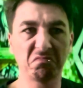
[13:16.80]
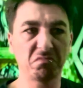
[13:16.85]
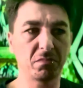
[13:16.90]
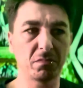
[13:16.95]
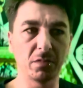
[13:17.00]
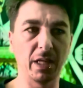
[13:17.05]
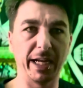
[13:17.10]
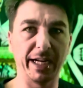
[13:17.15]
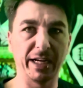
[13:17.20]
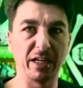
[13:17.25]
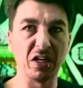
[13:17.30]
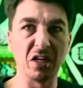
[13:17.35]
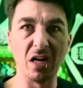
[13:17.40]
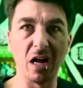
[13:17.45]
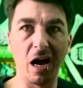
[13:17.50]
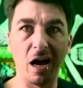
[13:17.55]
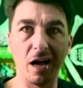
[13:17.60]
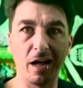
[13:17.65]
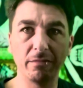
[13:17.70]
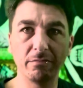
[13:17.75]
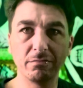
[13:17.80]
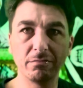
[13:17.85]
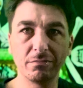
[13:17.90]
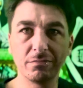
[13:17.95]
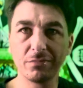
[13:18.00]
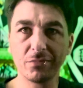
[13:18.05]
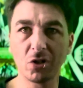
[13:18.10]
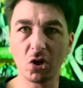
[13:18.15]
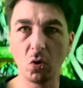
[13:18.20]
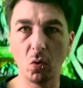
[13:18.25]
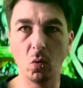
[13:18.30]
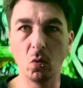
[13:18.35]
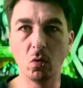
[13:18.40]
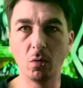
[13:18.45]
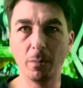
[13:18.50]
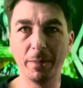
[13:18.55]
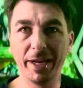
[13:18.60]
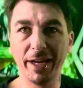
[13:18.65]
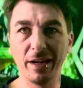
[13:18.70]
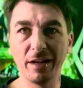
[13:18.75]
like not cool,
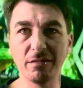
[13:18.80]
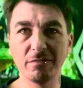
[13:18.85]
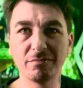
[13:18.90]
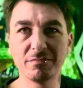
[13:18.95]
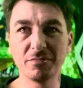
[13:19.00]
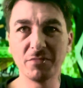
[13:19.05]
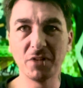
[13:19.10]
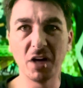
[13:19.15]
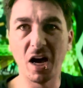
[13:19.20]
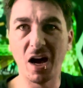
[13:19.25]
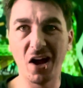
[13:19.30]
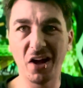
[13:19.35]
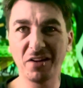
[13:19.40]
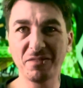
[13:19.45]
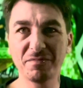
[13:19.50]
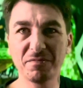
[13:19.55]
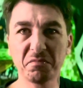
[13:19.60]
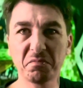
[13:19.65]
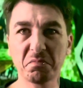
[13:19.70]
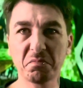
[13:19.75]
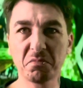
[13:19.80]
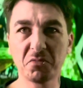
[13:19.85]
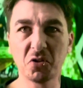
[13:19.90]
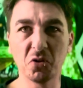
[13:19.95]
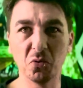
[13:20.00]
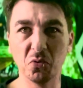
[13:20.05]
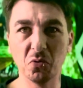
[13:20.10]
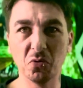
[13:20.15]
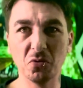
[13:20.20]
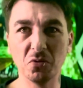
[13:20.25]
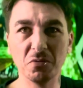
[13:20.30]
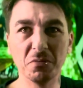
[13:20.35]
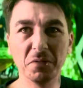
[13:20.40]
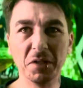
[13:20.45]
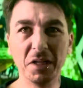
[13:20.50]
man. Not cool.